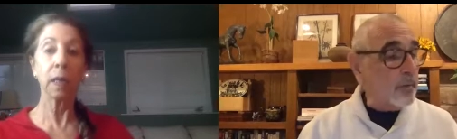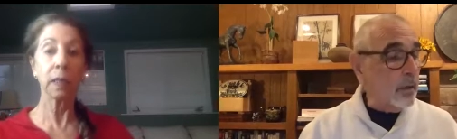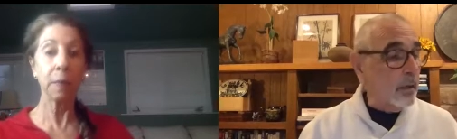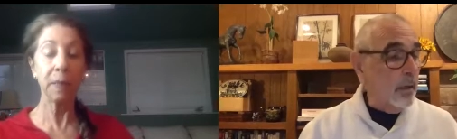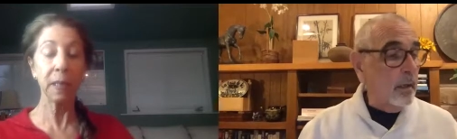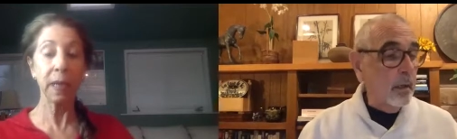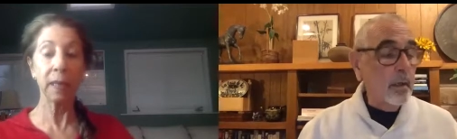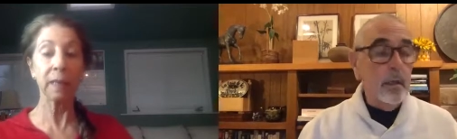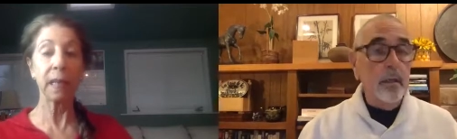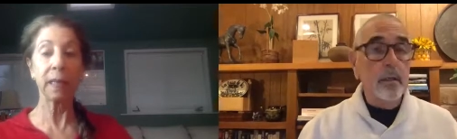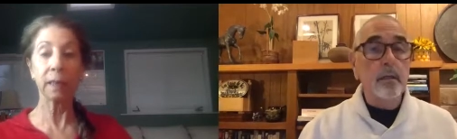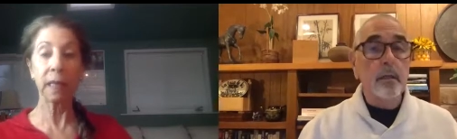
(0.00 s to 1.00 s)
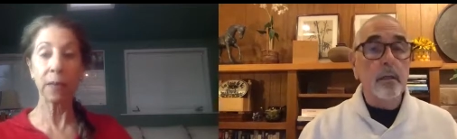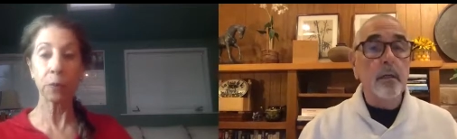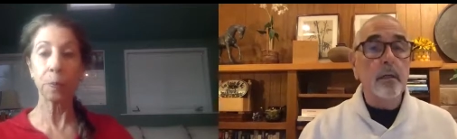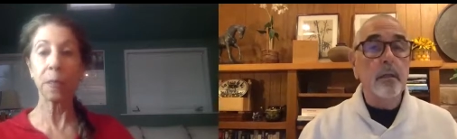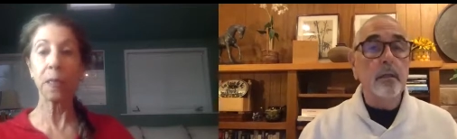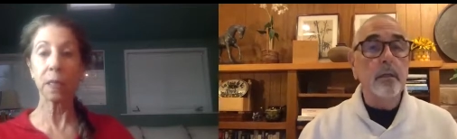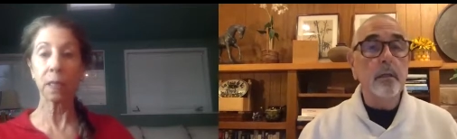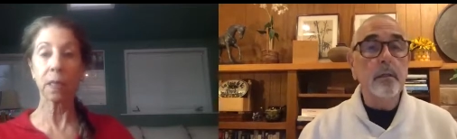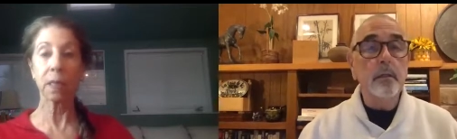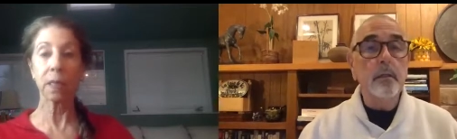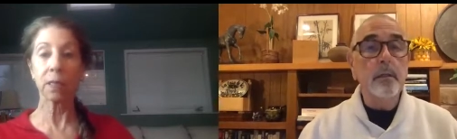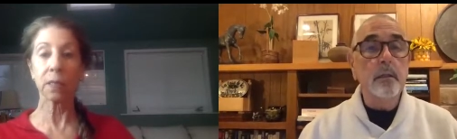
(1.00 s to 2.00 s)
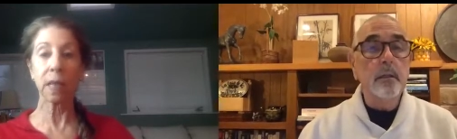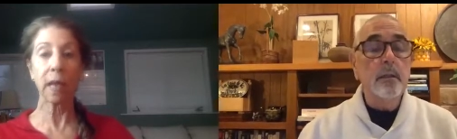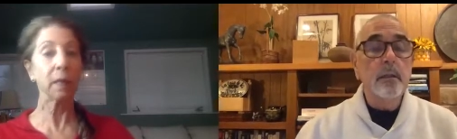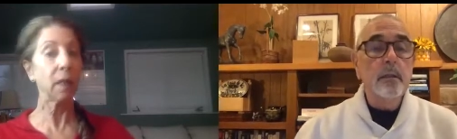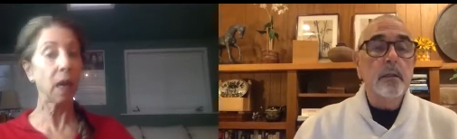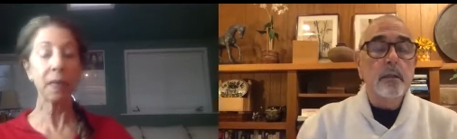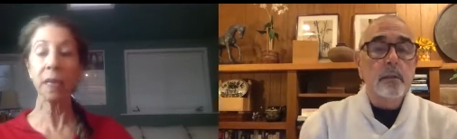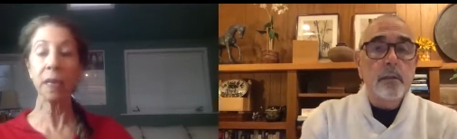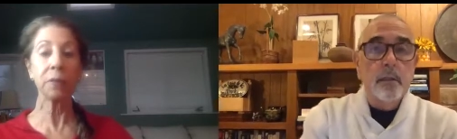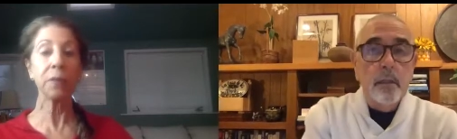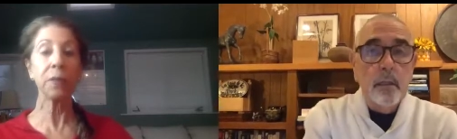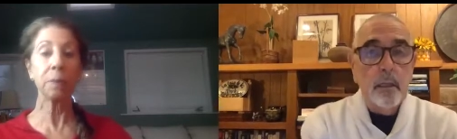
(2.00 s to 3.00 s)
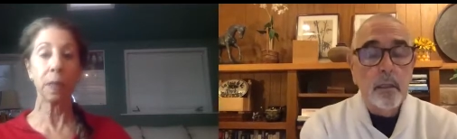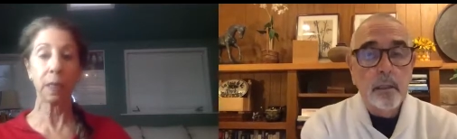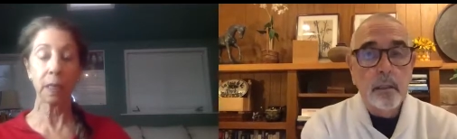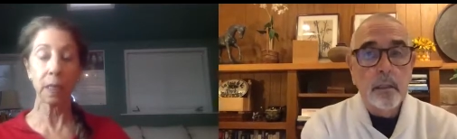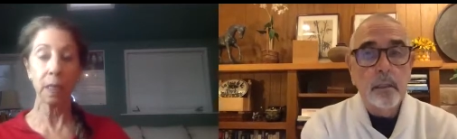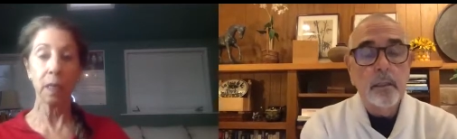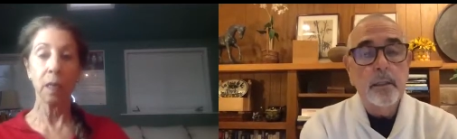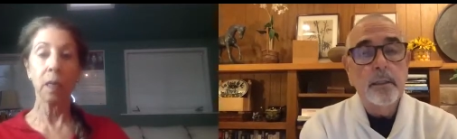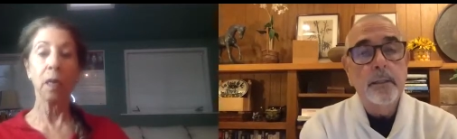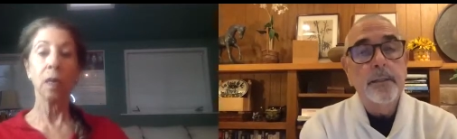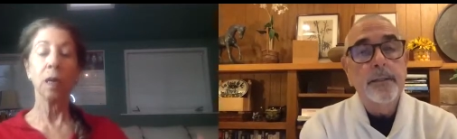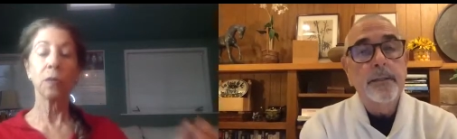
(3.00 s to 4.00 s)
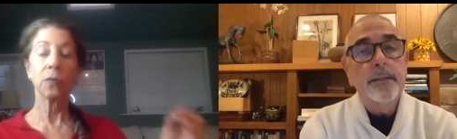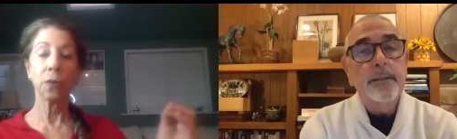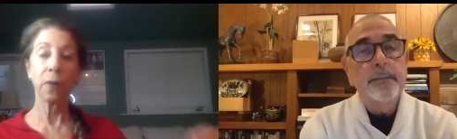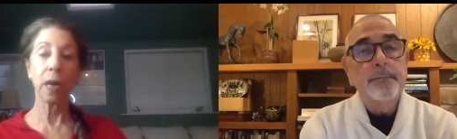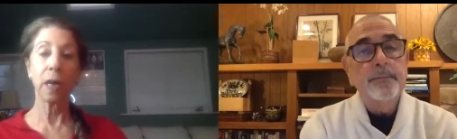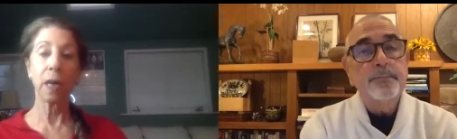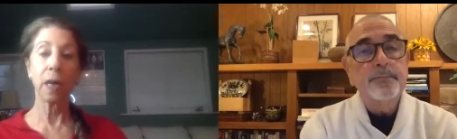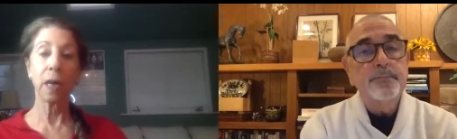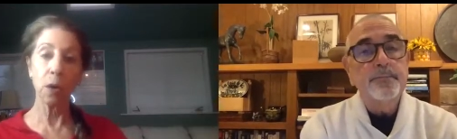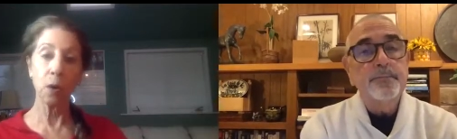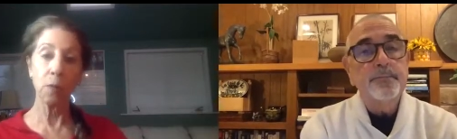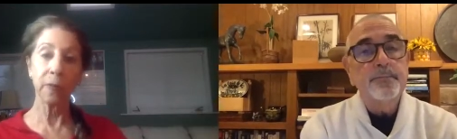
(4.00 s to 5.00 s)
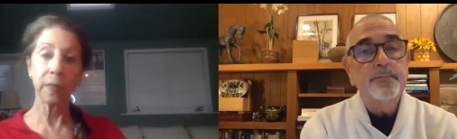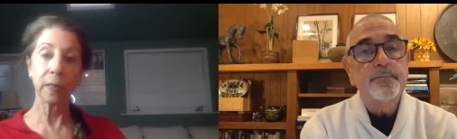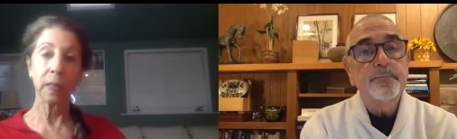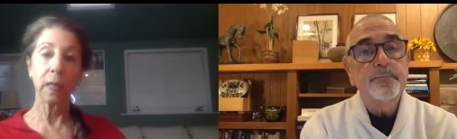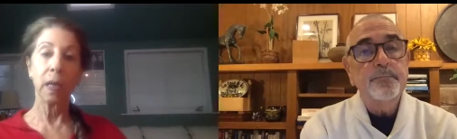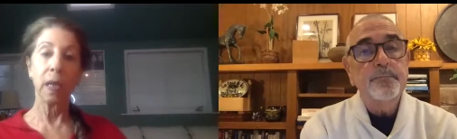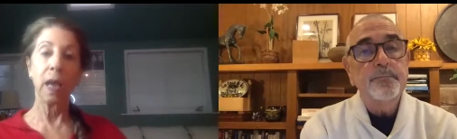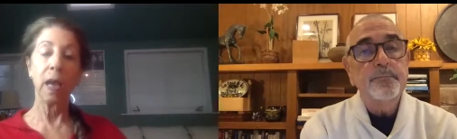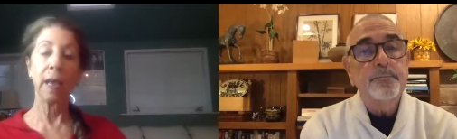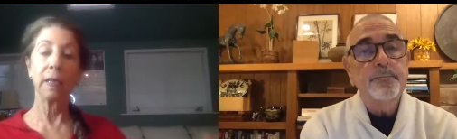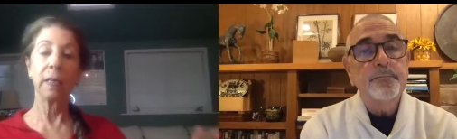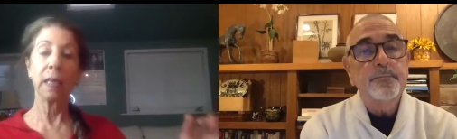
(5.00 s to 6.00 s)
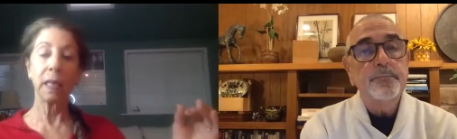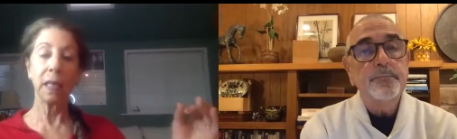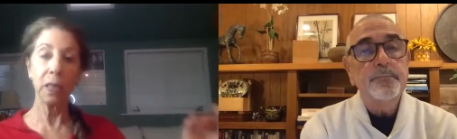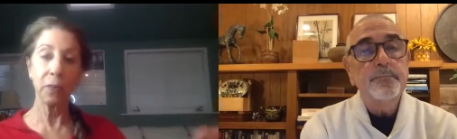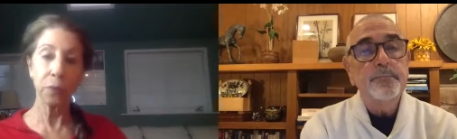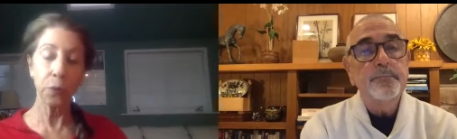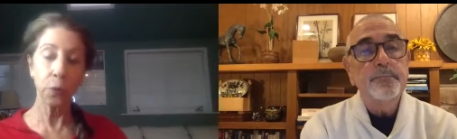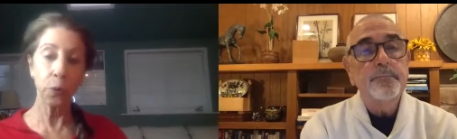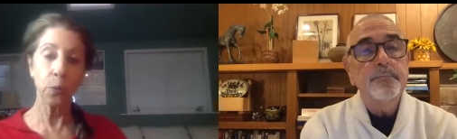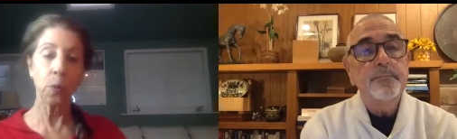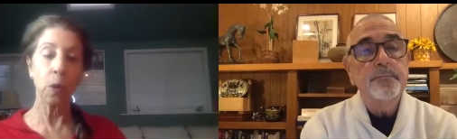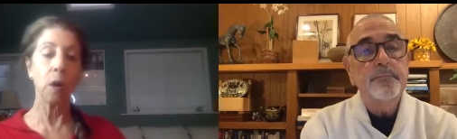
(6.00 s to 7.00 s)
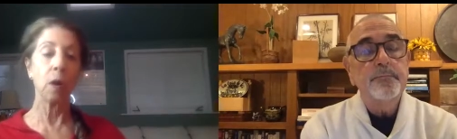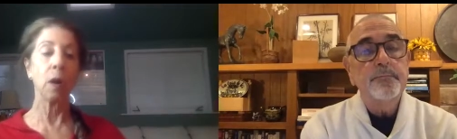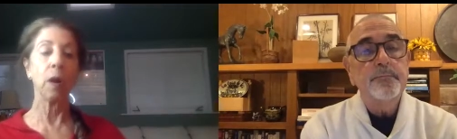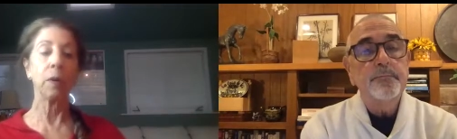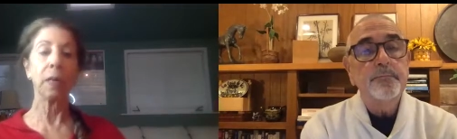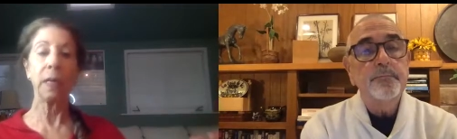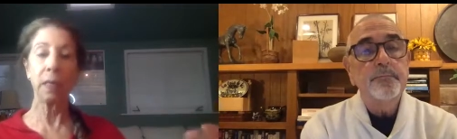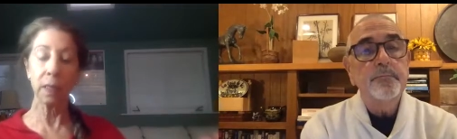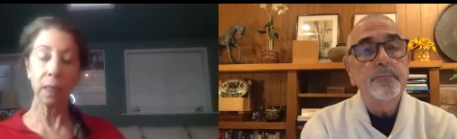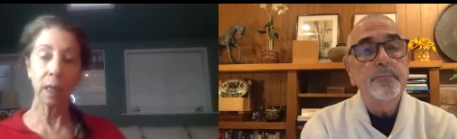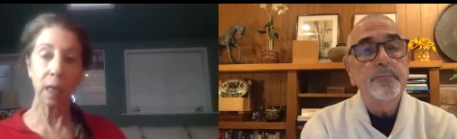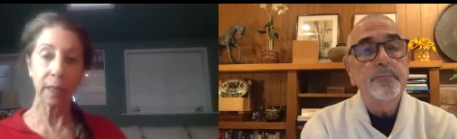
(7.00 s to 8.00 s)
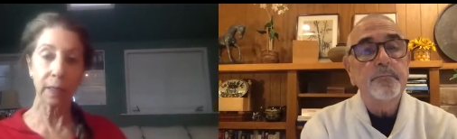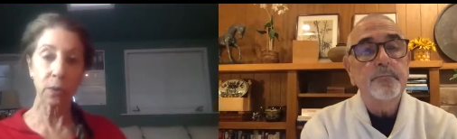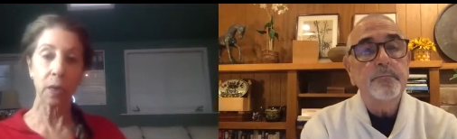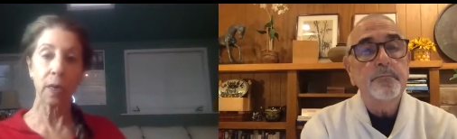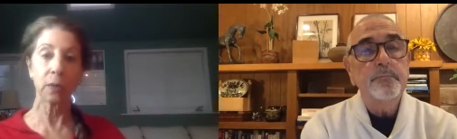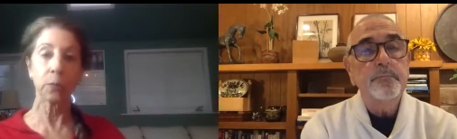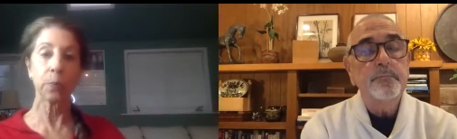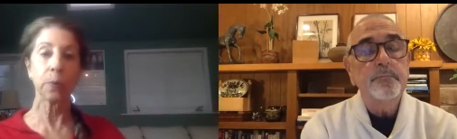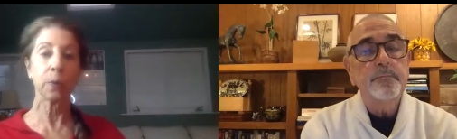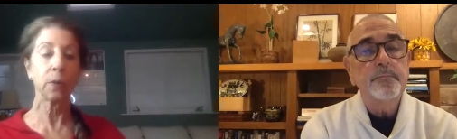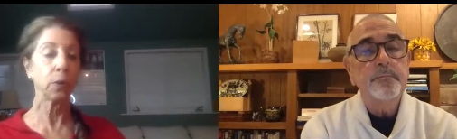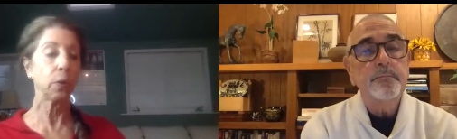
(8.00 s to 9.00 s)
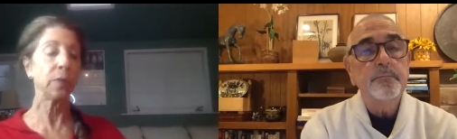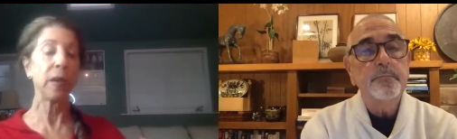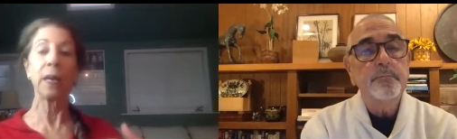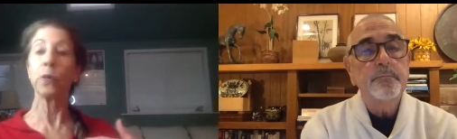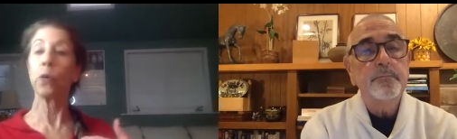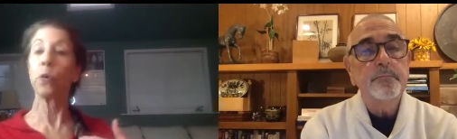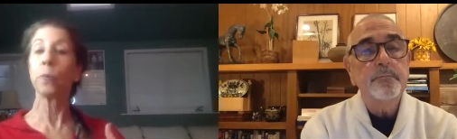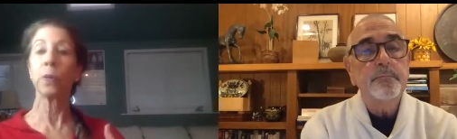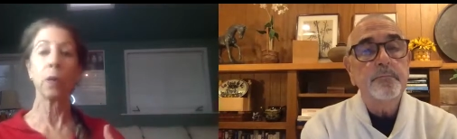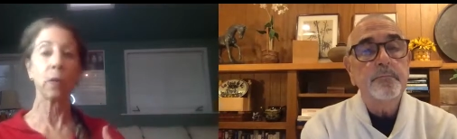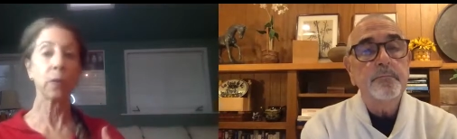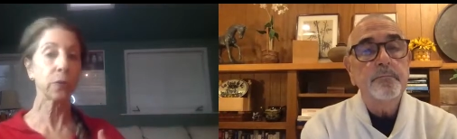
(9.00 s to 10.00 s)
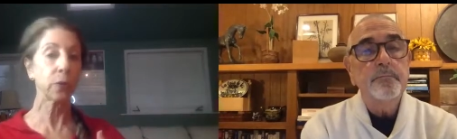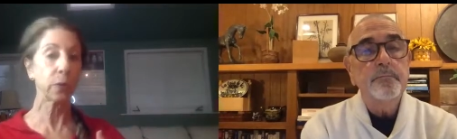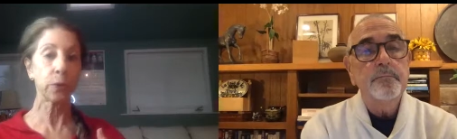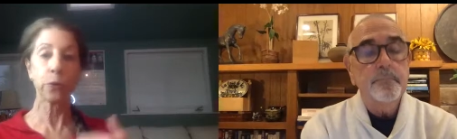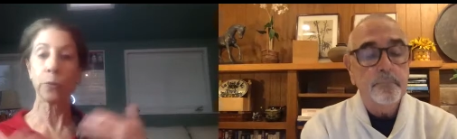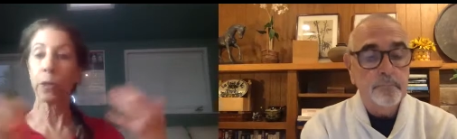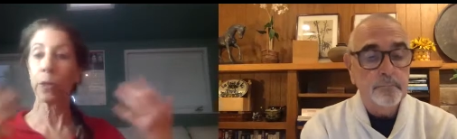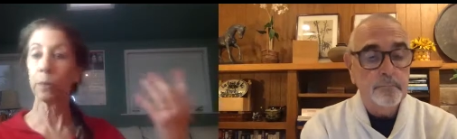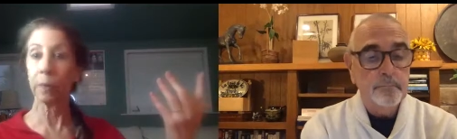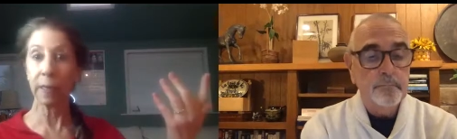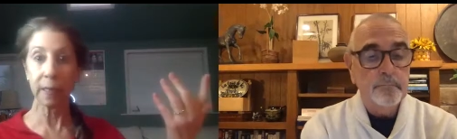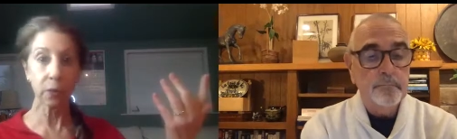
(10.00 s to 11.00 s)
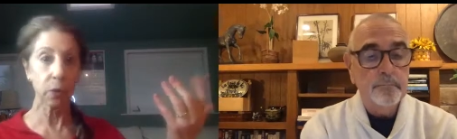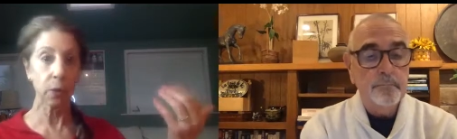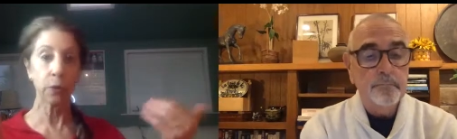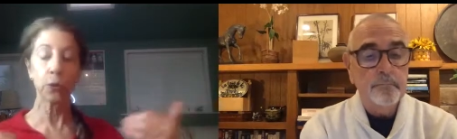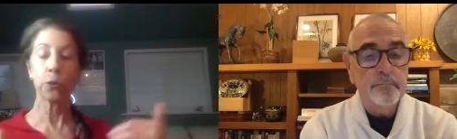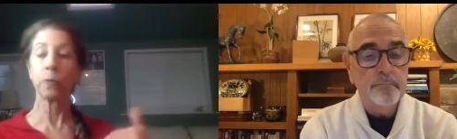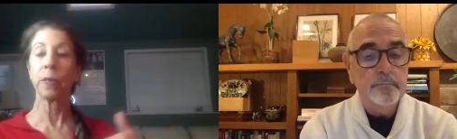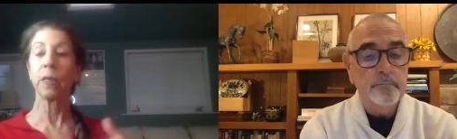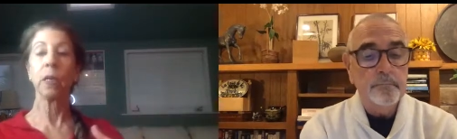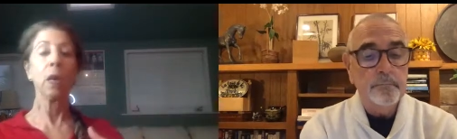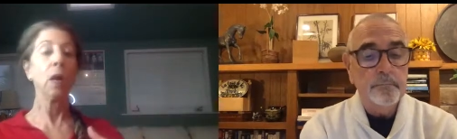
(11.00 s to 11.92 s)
Speaker 1: let me add that last piece is that not everybody survives COVID. And if you are in cottage hospital, you've had open heart surgery or brain surgery